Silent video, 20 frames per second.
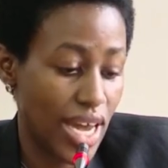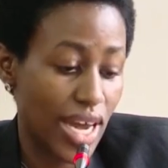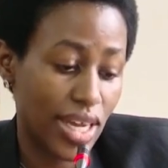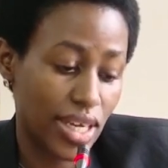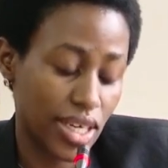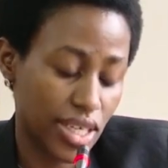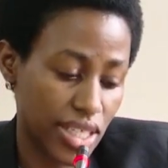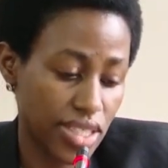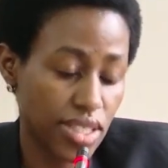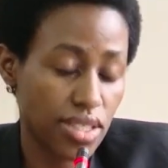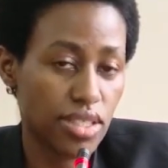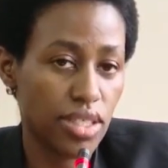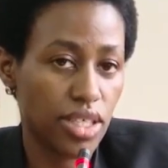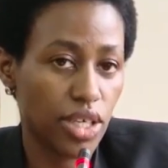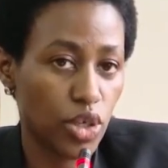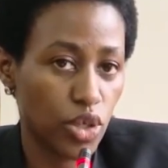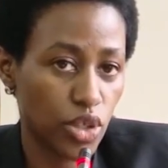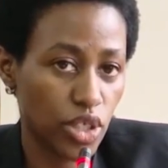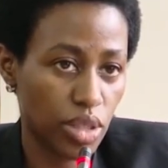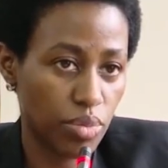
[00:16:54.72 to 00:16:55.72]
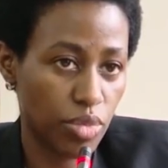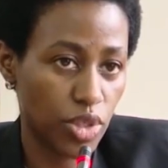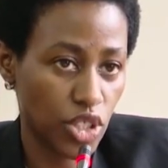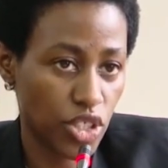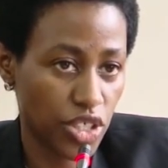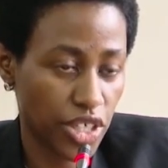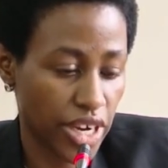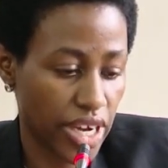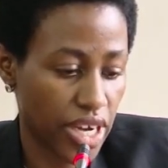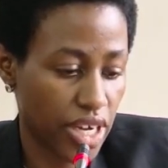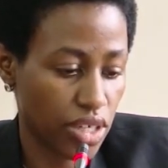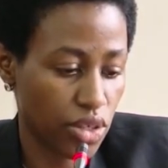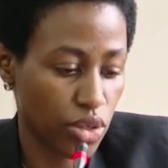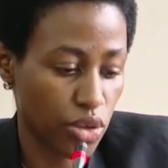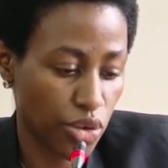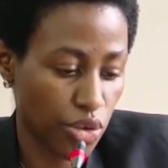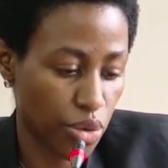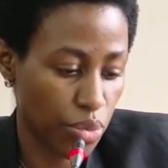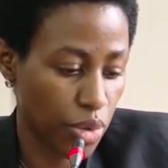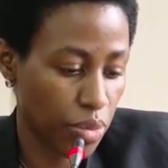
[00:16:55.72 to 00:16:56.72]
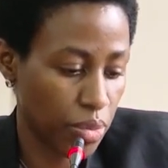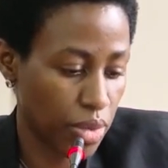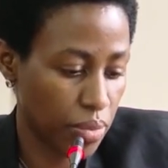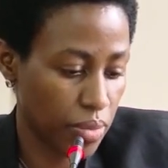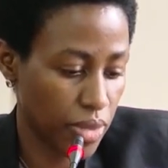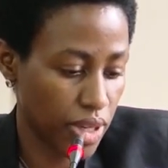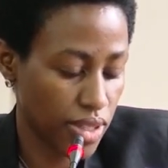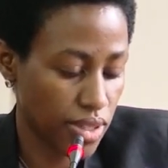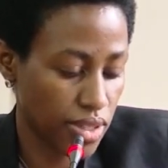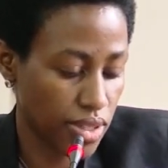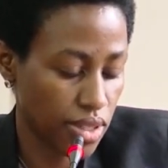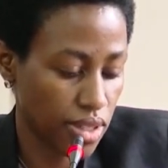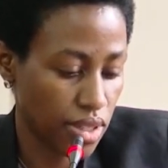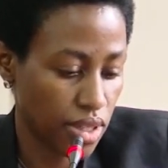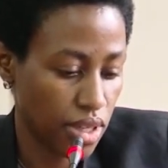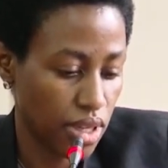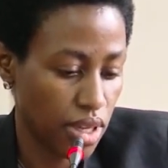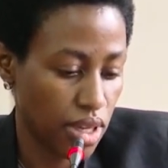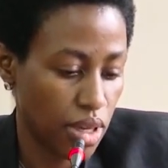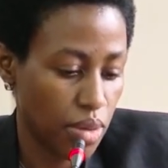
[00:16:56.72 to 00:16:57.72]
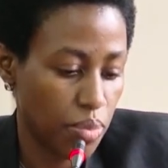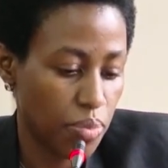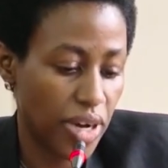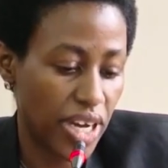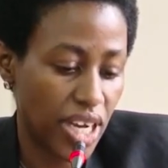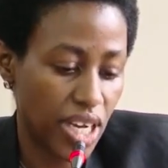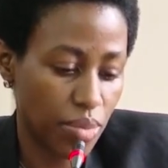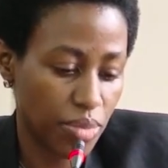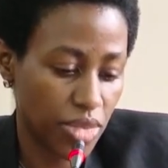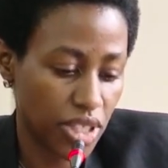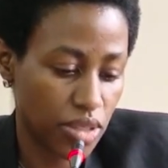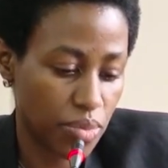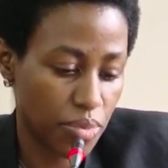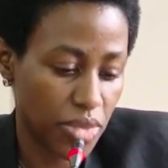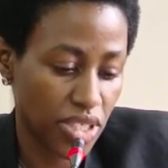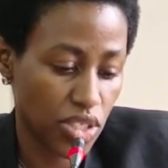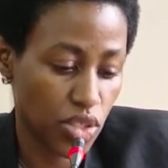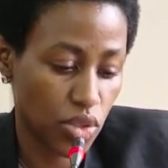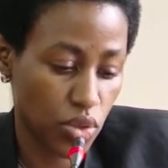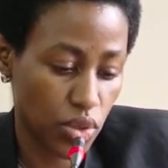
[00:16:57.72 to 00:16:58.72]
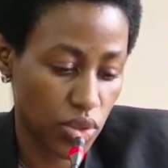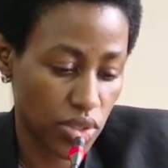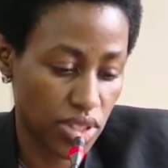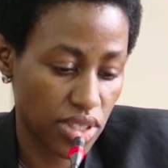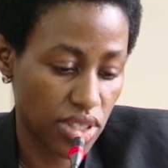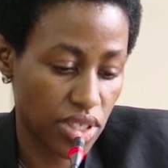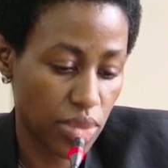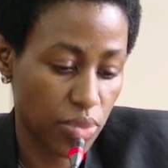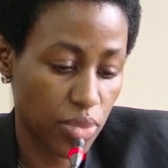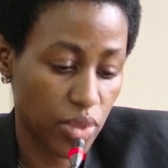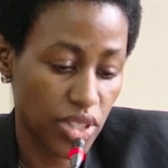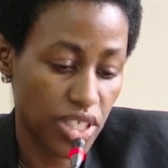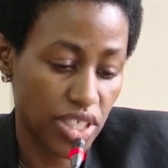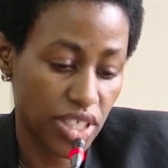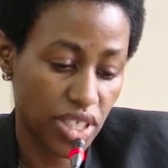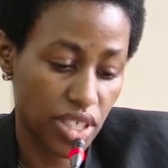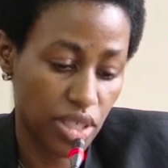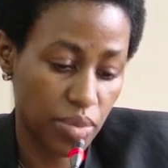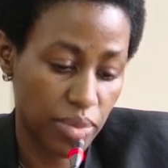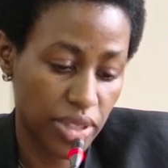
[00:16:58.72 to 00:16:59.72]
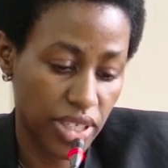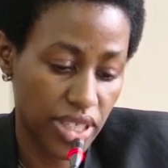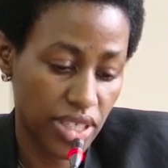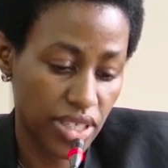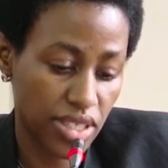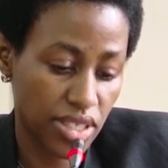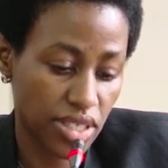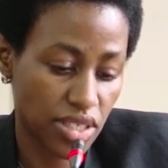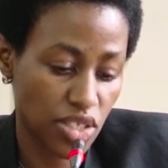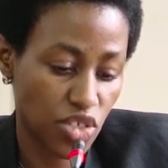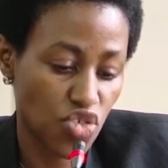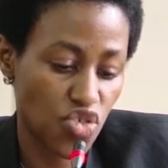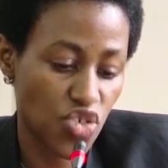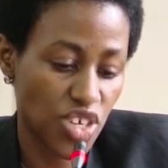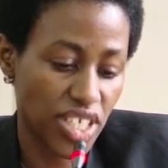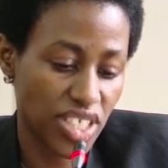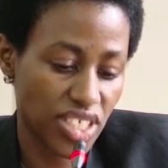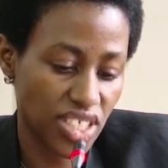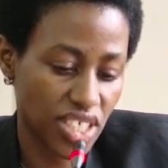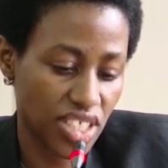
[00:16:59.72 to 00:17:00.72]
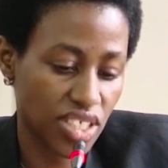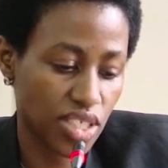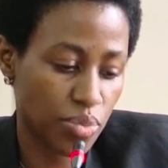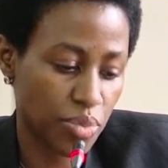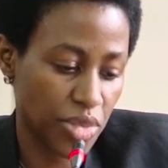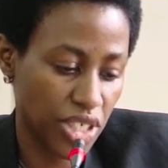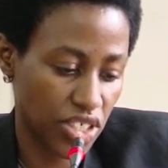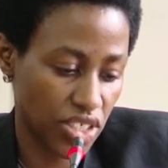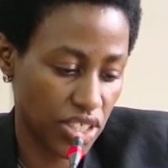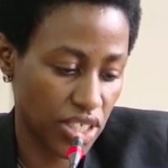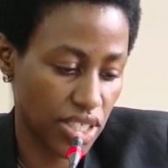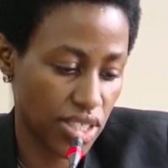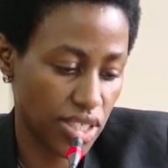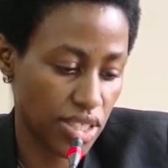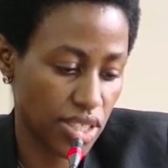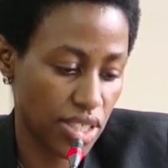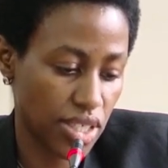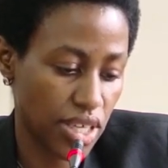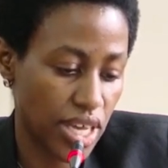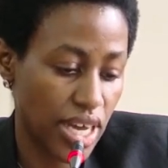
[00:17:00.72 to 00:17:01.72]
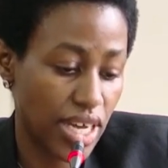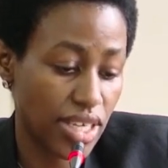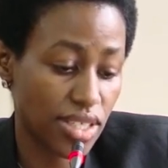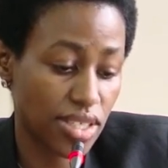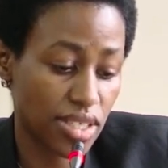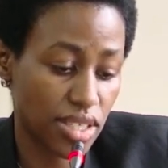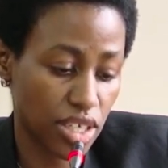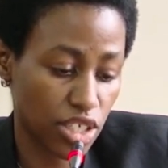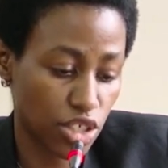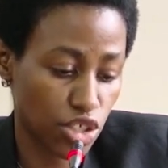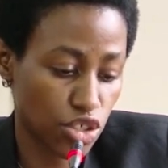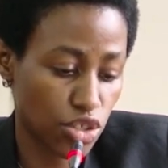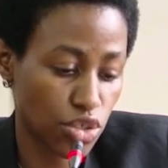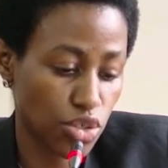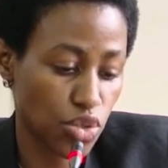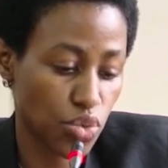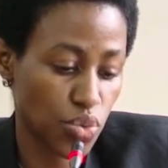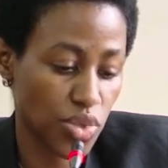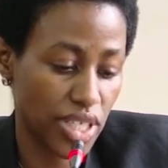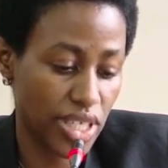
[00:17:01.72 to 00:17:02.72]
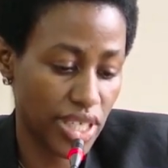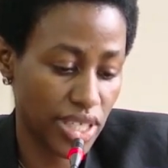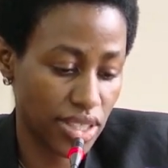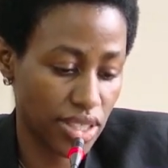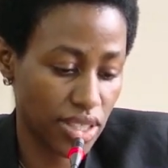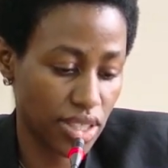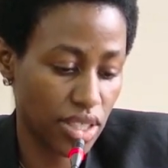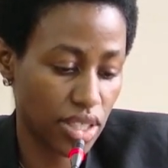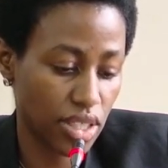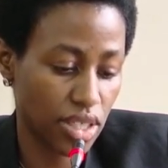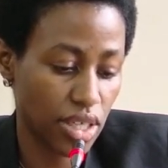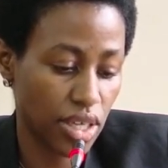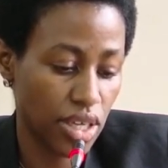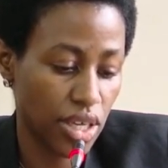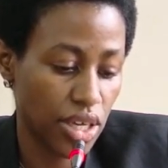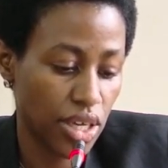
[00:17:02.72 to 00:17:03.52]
And lastly, Honorable Chair and Honorable Members, Parliament must consider putting in place stringent measures and sanctions relating